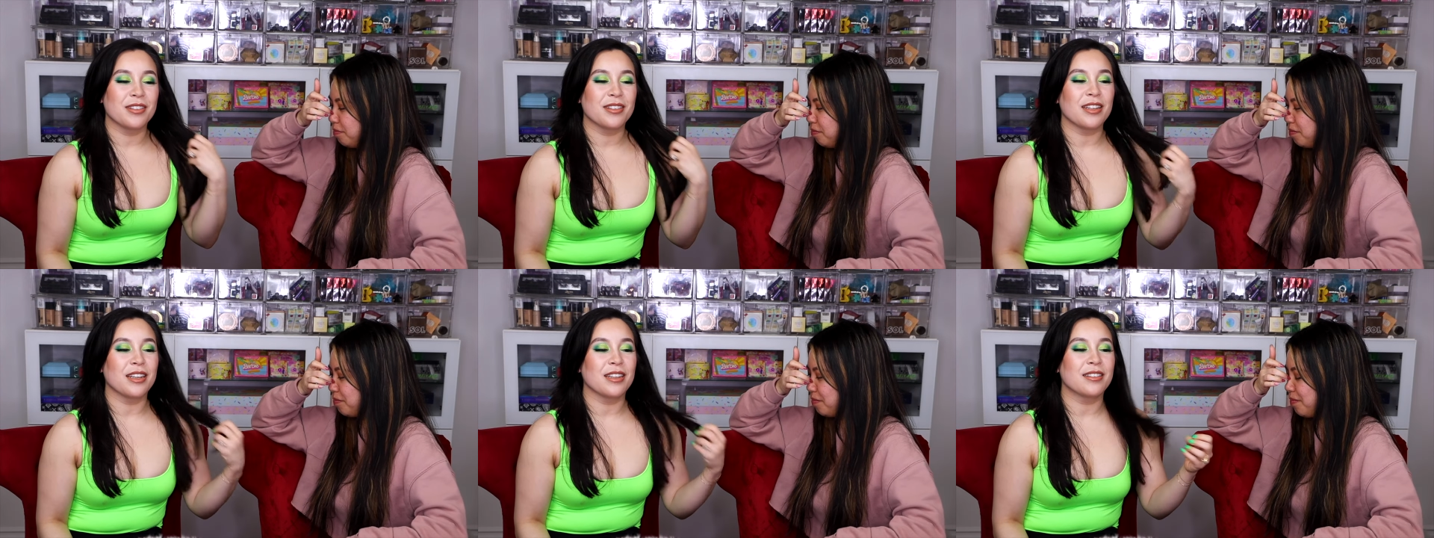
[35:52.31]

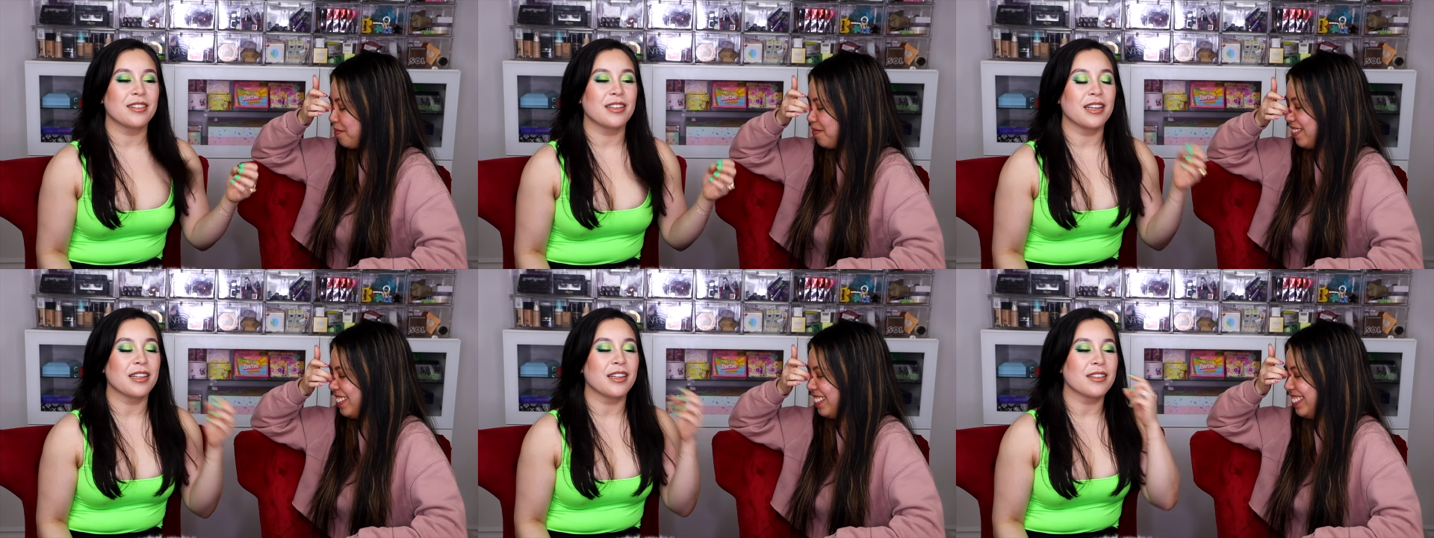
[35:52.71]
Speaker 1: It's
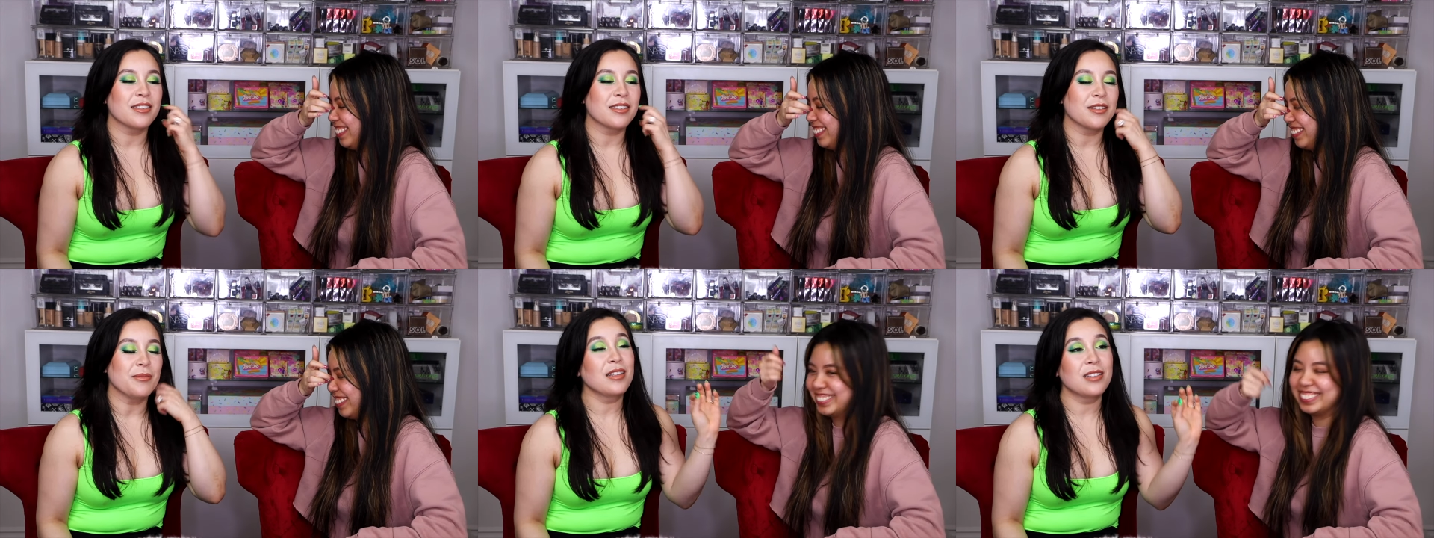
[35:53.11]
like
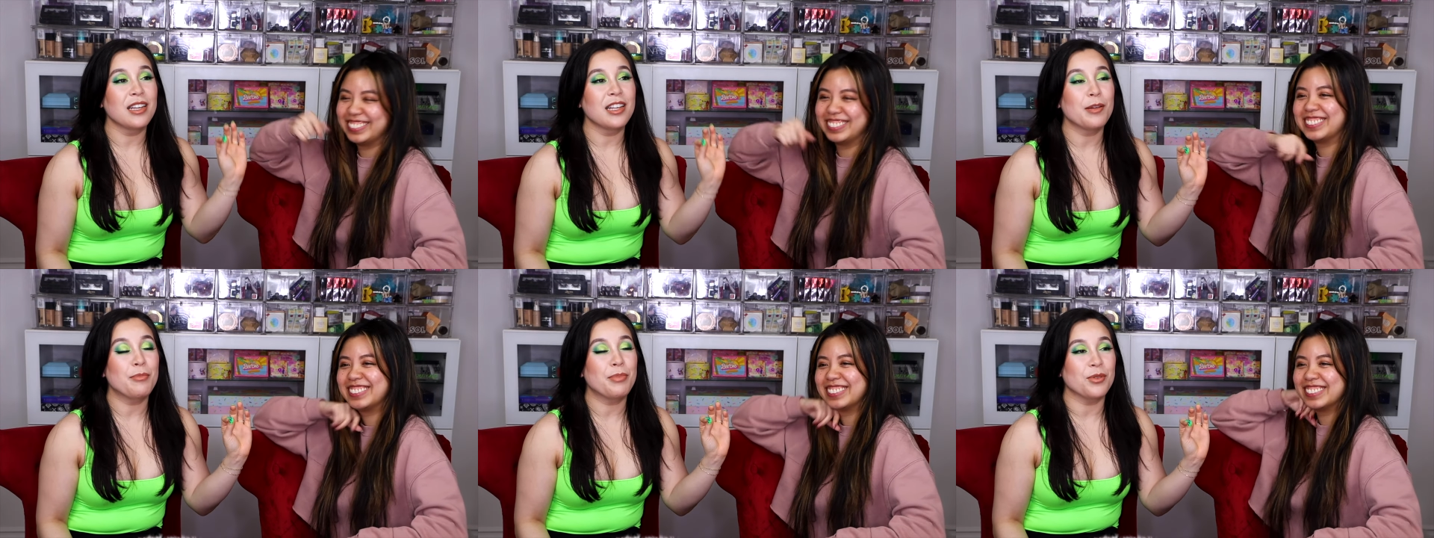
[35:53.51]
"Slay
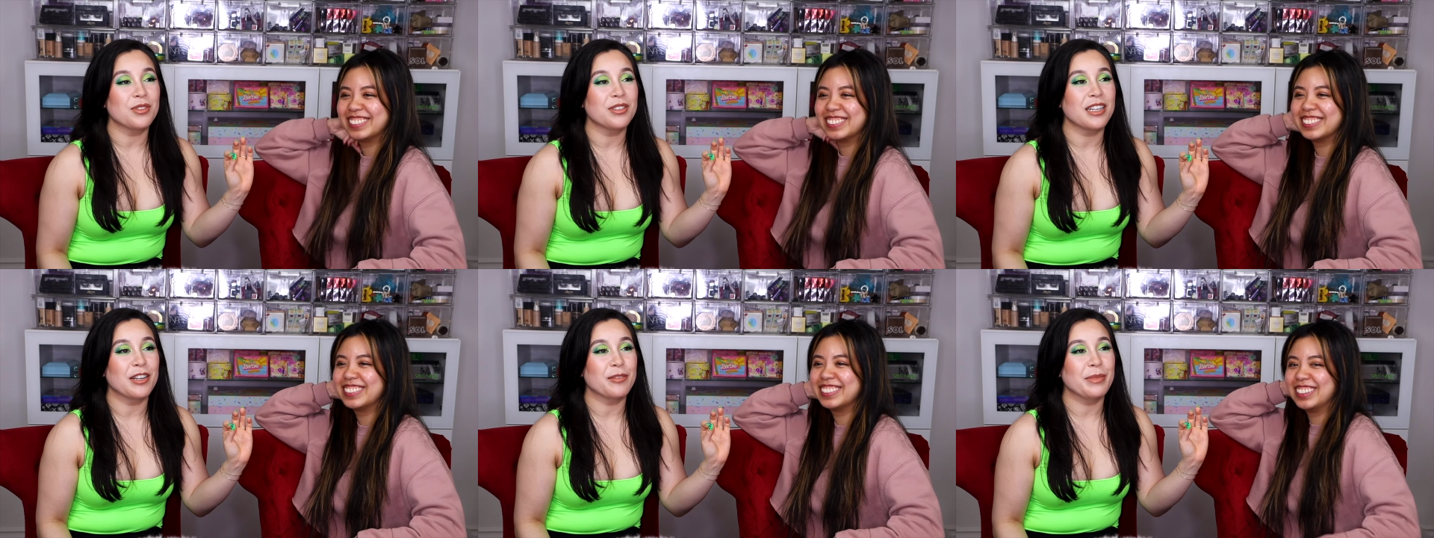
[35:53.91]
the boots
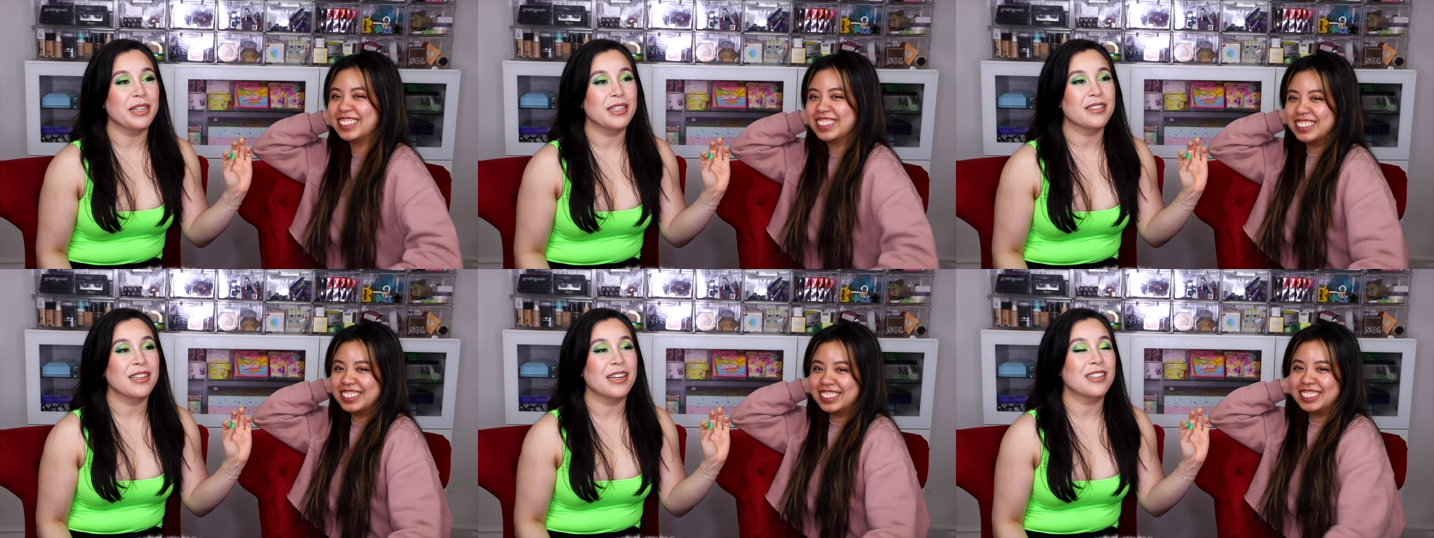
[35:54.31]
down" made
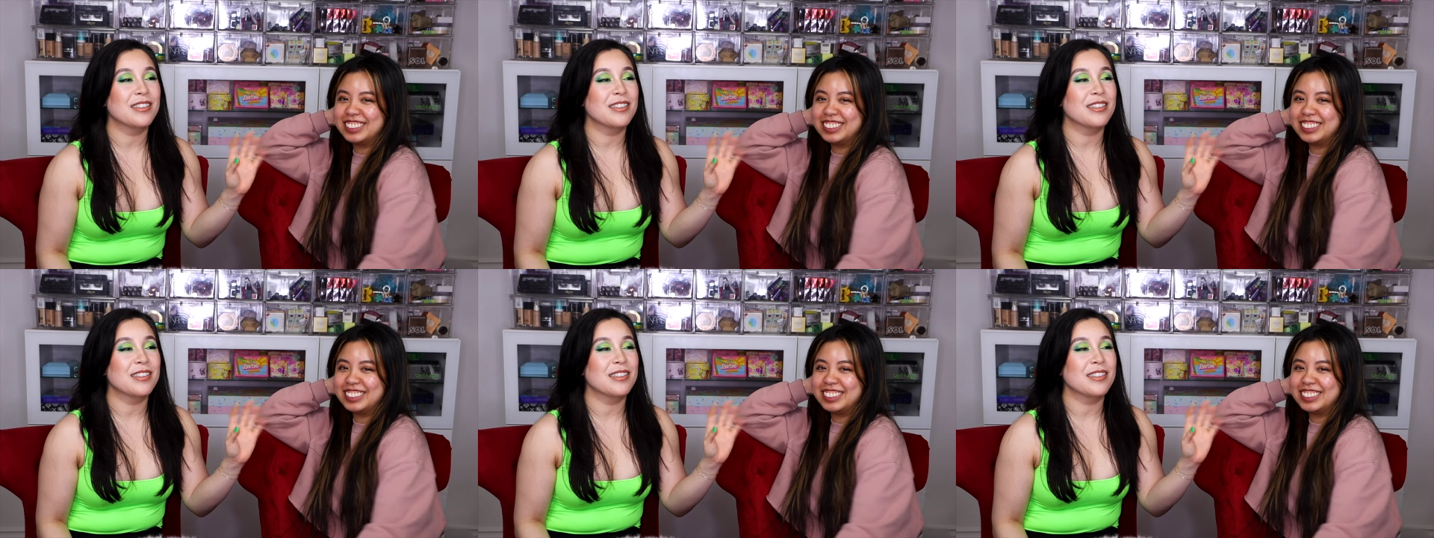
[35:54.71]
sense.